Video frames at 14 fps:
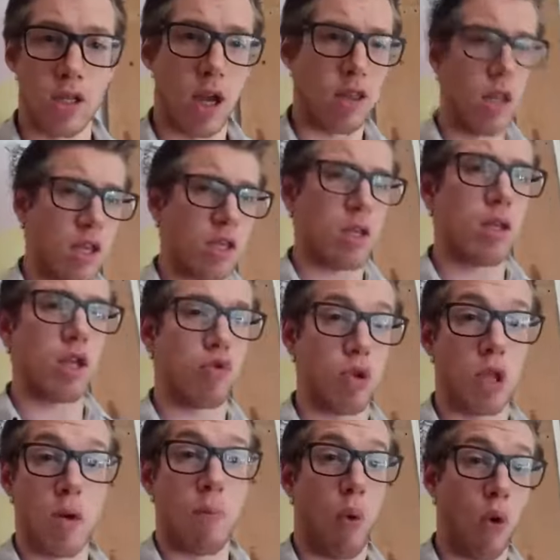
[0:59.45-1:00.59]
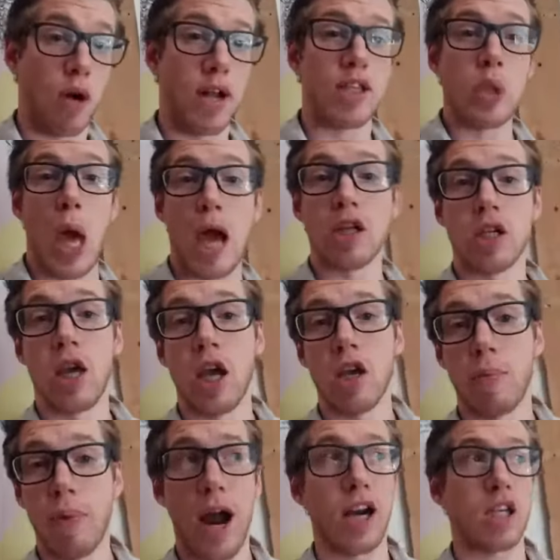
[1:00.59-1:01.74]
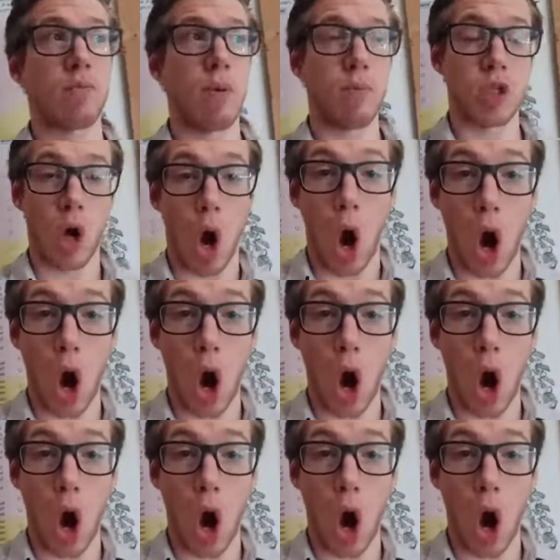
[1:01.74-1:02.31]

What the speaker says: and I think this is something that's really important as you educate your practice members